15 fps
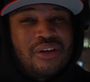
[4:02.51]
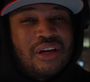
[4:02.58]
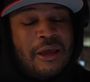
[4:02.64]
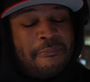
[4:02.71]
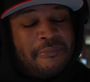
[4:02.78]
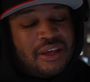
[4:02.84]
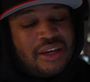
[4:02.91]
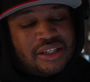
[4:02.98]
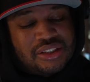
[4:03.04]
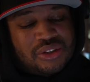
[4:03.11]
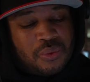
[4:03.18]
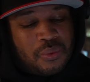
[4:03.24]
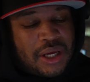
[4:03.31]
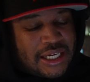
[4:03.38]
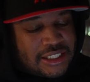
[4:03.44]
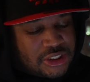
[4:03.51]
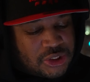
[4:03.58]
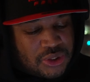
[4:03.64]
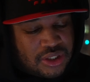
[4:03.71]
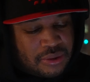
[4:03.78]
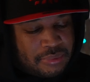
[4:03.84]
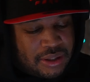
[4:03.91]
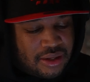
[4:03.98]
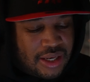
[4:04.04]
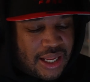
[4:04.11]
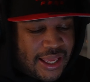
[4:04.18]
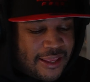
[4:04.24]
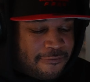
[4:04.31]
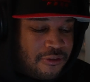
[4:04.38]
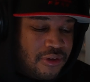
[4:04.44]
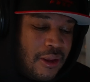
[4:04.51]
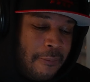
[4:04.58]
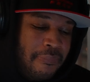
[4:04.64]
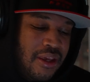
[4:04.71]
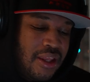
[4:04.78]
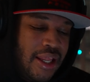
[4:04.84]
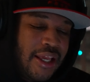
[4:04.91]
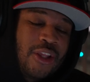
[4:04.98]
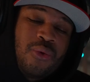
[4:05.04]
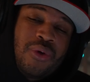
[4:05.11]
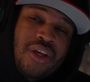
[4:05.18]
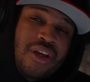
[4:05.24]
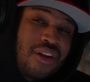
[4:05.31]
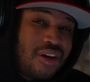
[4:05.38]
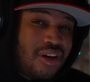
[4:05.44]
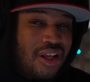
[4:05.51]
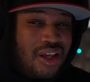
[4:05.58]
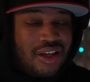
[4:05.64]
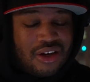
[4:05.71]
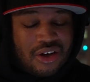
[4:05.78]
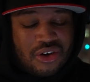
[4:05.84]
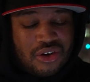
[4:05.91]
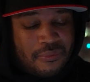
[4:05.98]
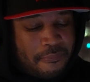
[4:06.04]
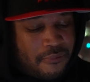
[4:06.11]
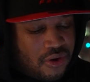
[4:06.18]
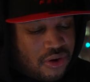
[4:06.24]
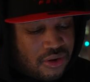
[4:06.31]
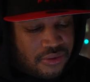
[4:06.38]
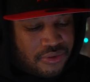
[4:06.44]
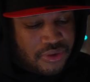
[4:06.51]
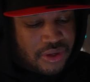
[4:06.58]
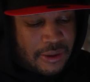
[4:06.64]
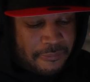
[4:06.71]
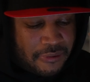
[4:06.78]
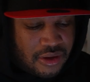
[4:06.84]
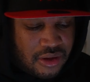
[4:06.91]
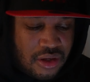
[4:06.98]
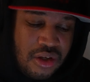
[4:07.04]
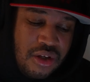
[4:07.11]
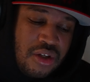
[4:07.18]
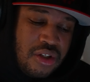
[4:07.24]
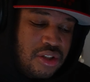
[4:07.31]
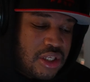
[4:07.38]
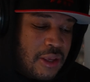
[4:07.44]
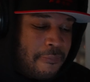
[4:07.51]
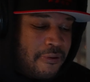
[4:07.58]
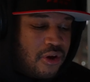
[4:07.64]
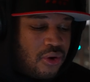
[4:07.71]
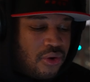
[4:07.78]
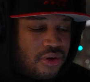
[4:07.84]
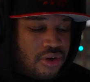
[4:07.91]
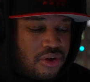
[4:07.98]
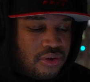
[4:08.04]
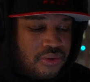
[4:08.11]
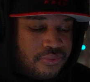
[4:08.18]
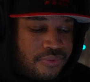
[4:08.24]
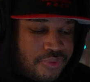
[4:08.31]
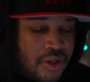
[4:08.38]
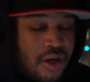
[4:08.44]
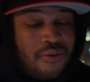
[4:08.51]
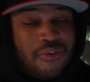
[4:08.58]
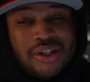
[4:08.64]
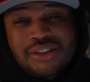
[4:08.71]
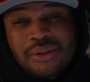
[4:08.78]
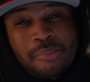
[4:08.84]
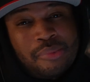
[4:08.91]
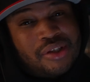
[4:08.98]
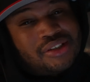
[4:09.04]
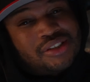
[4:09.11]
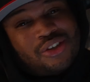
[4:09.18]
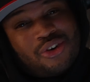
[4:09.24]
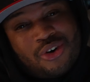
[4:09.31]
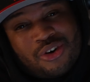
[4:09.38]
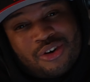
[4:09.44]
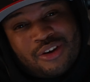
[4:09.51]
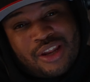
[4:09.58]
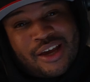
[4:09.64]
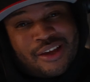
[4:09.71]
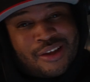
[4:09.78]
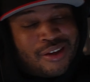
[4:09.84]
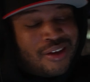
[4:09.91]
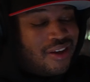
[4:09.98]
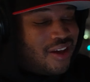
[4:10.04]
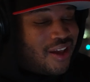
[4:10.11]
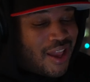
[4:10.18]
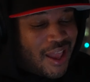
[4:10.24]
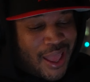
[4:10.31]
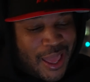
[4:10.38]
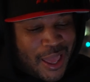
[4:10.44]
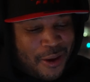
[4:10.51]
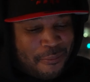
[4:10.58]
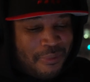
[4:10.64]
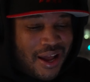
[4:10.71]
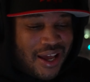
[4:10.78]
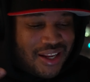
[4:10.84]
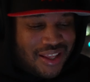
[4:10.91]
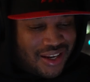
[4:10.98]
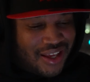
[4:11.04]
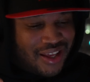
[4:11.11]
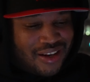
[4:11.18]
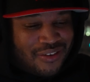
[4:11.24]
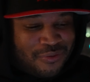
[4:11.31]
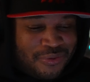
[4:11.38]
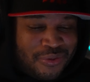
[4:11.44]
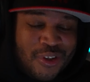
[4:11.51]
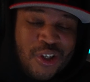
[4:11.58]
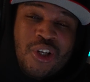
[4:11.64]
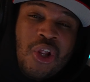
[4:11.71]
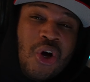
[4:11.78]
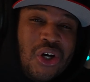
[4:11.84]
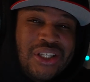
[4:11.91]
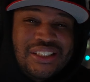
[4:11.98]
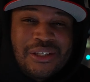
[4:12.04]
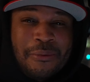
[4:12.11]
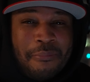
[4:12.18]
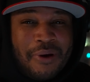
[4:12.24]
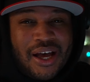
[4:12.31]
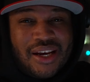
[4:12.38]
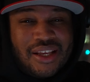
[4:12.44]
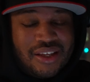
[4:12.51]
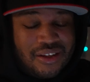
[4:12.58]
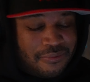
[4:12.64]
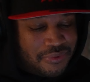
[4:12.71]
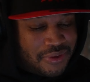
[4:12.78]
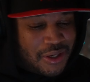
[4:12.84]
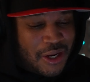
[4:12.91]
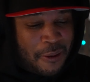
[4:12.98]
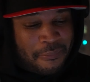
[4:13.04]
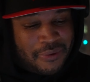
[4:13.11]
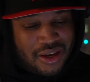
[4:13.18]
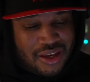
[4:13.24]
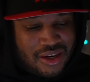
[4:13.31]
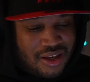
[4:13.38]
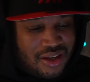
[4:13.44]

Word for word: You know what I mean? That's the whack joint about life. You know what I mean? Like, you here today, gone tomorrow. You know what I mean? Let's keep it going on. Rest in peace to all the, like, everybody that lost somebody. You know what I mean?